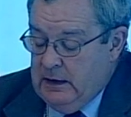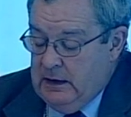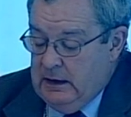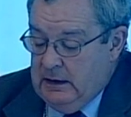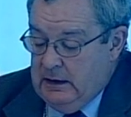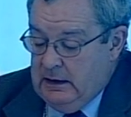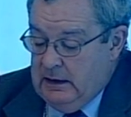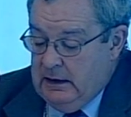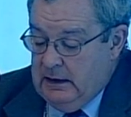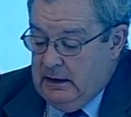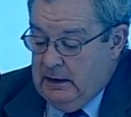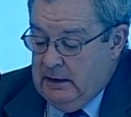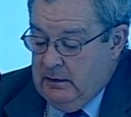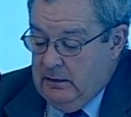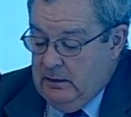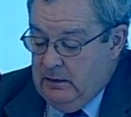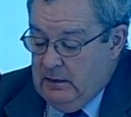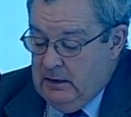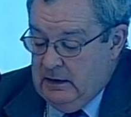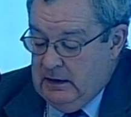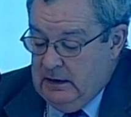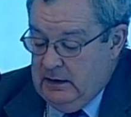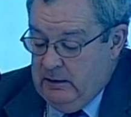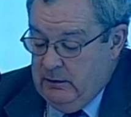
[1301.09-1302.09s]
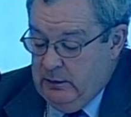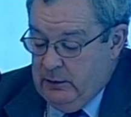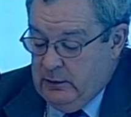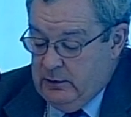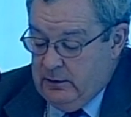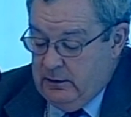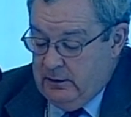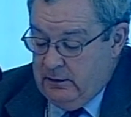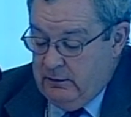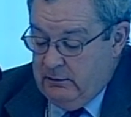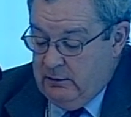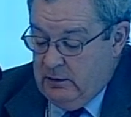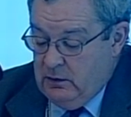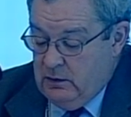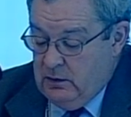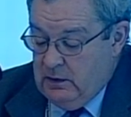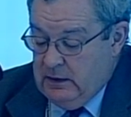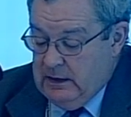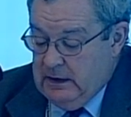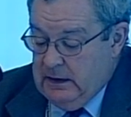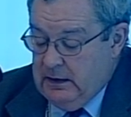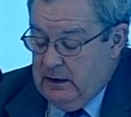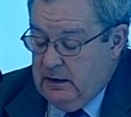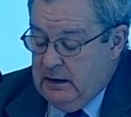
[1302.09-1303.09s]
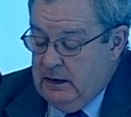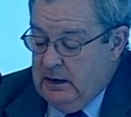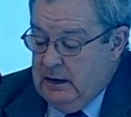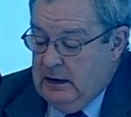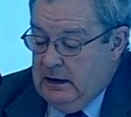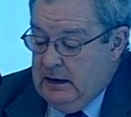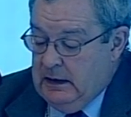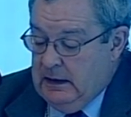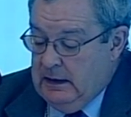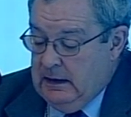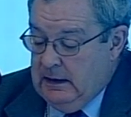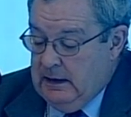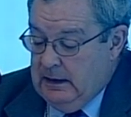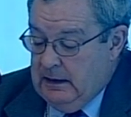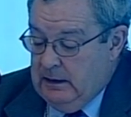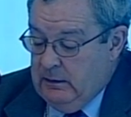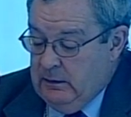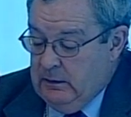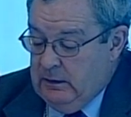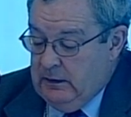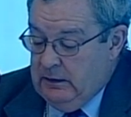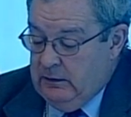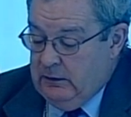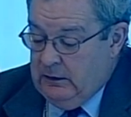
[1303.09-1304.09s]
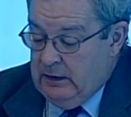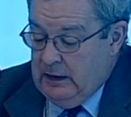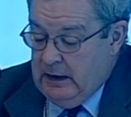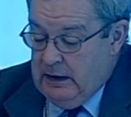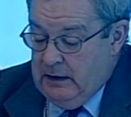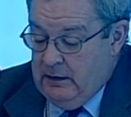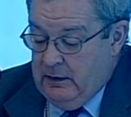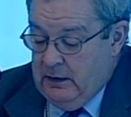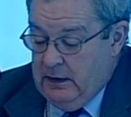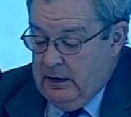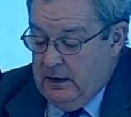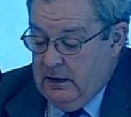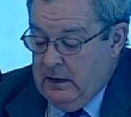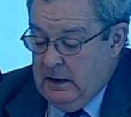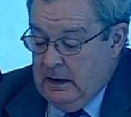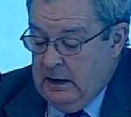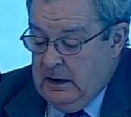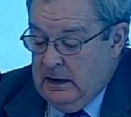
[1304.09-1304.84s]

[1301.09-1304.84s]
an important role in this area,